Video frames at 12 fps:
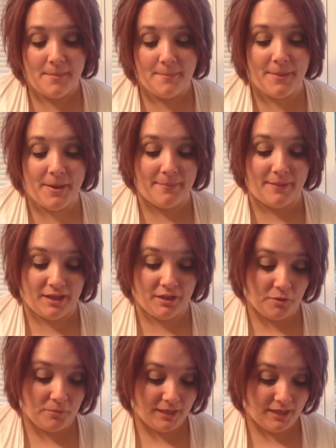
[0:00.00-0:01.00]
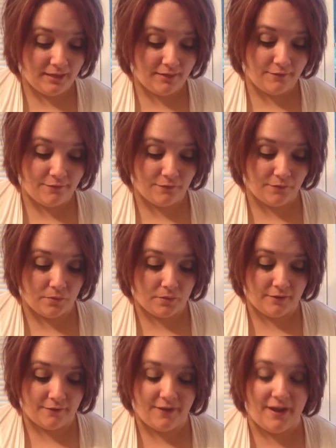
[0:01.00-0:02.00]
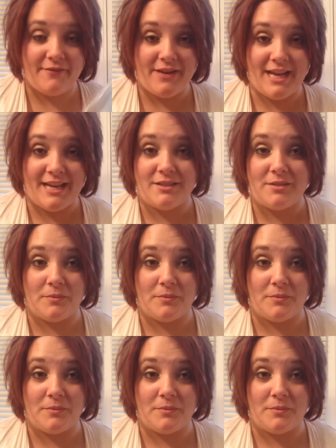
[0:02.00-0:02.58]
but my Clomid for 5 days